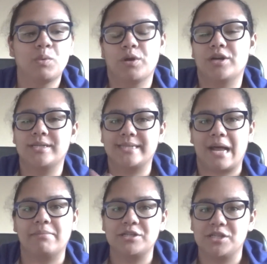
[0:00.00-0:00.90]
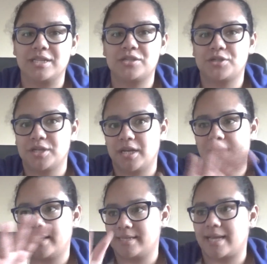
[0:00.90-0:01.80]
we are establishing that she
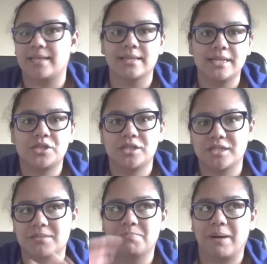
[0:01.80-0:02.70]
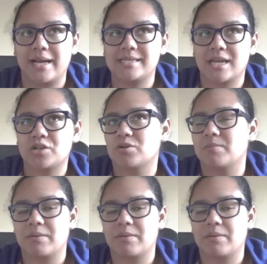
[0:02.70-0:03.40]
is, at least she's bisexual.